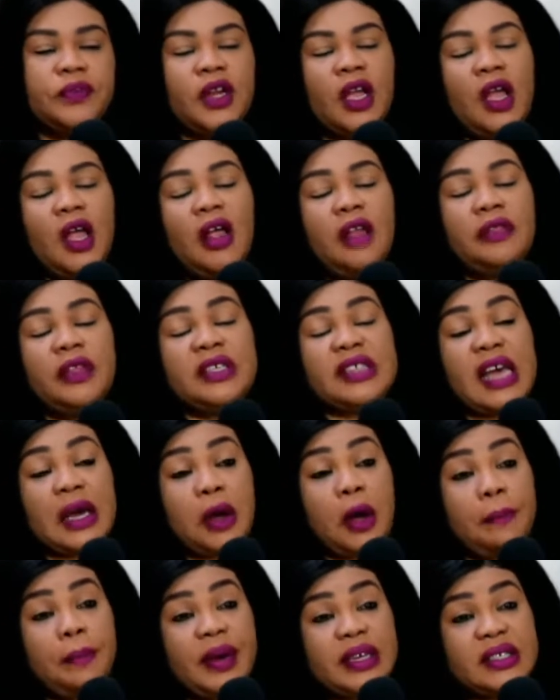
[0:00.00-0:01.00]
The
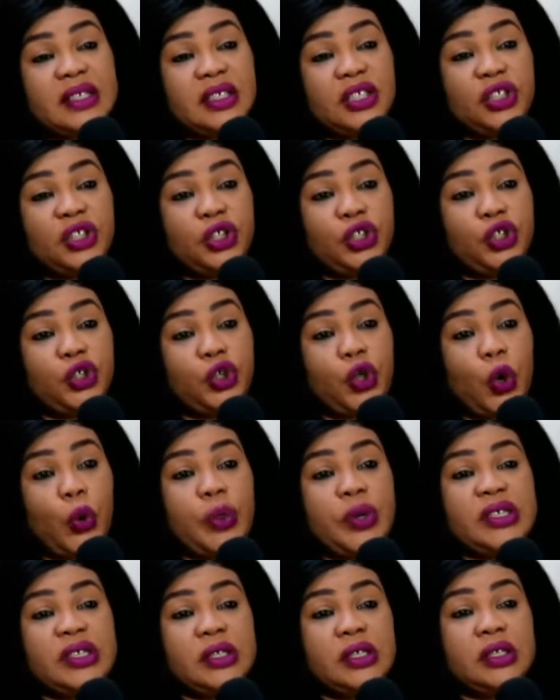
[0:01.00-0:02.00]
second person in the show
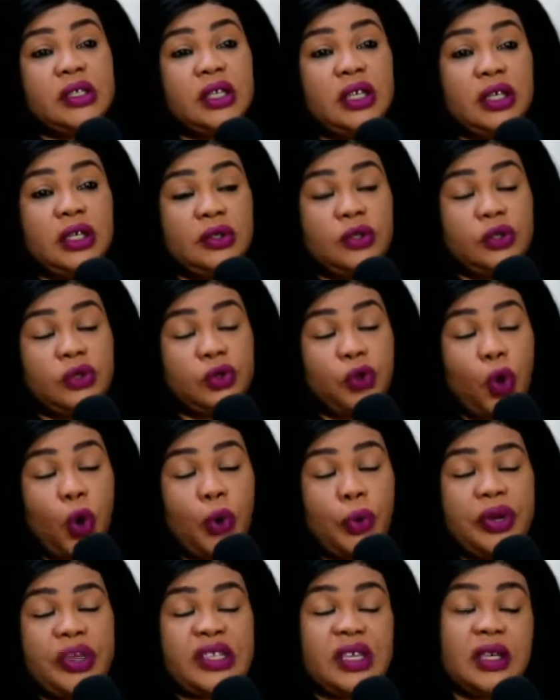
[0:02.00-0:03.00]
is in the
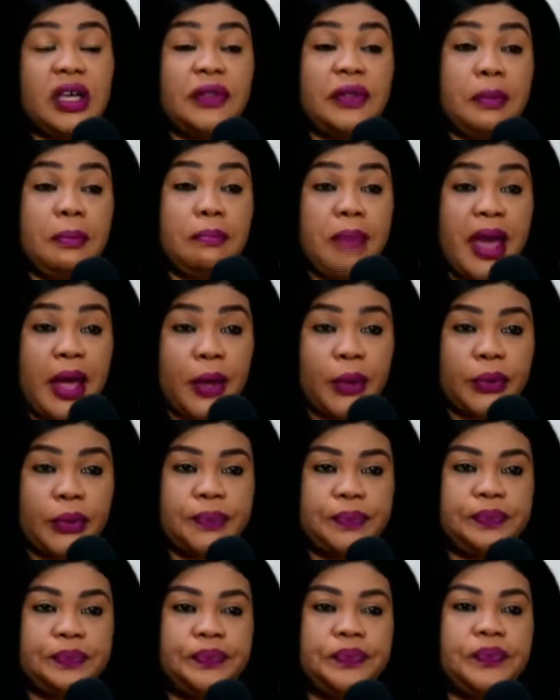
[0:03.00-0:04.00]
story is another male,
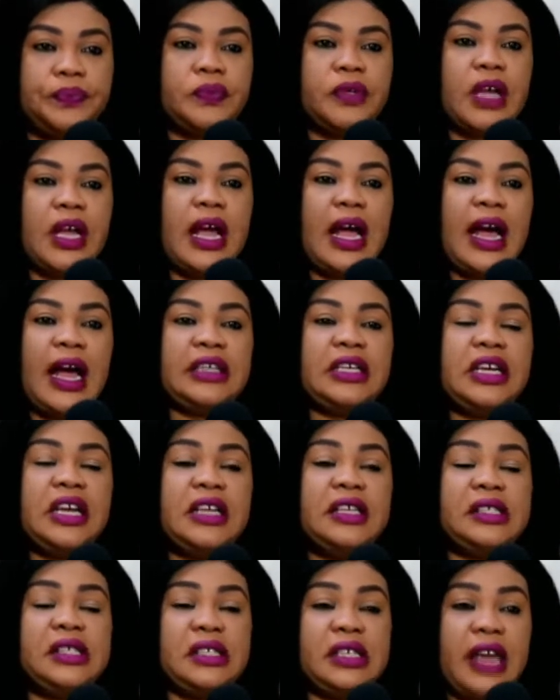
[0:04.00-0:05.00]
and
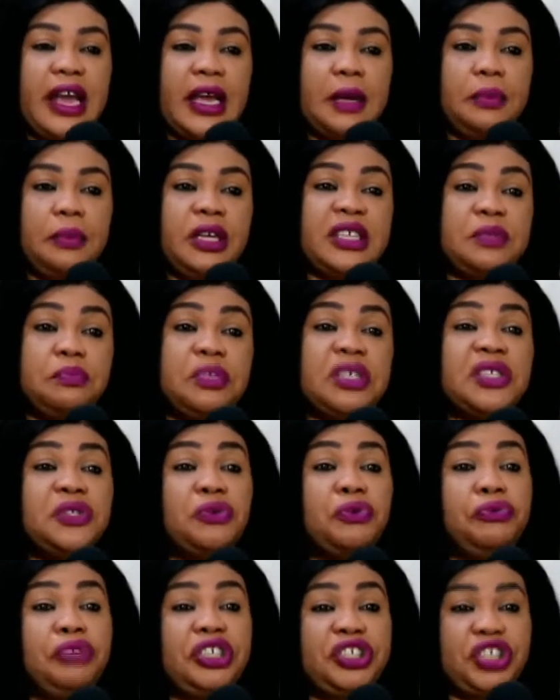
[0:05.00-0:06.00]
his name is Mr.
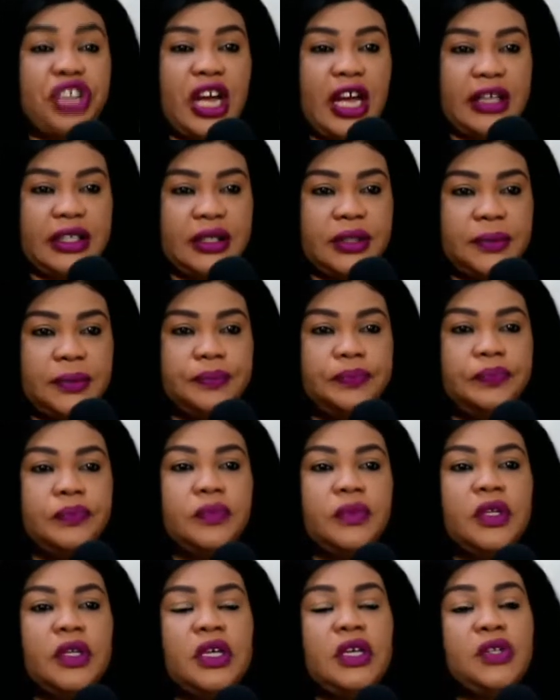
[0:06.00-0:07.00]
Richard.
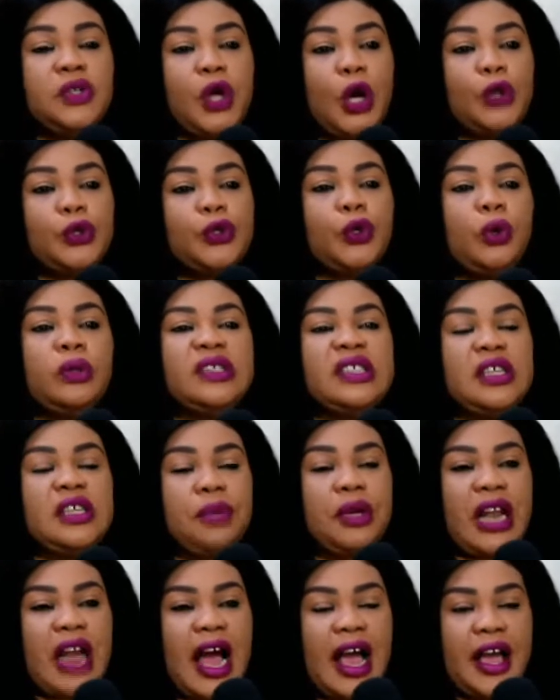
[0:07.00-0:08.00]
He's also
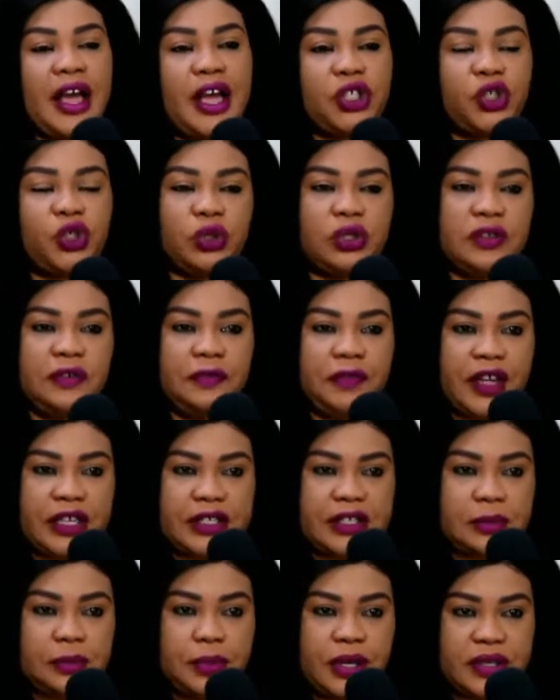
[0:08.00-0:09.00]
similar age to the
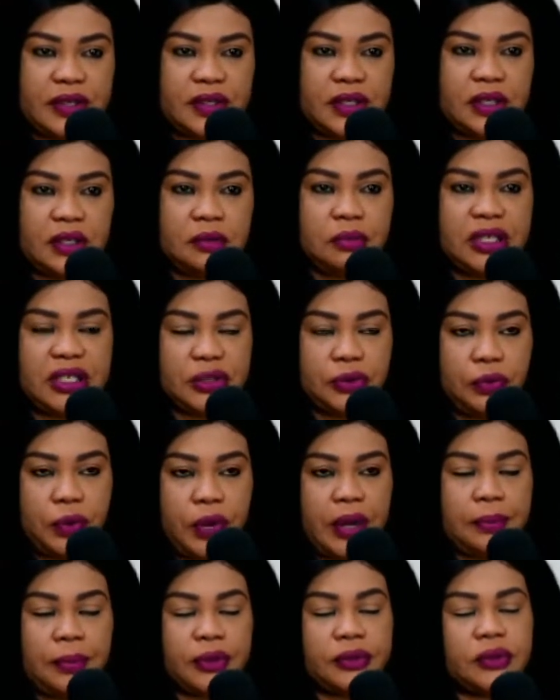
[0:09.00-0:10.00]
first person, Mr.
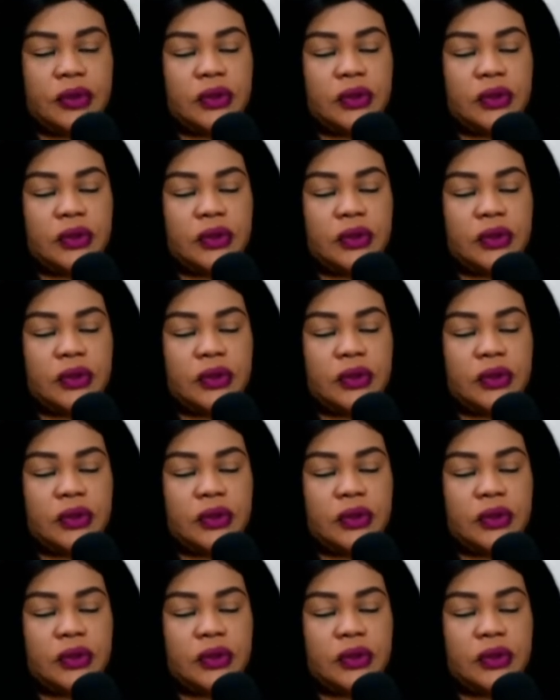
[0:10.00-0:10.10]
Raymond.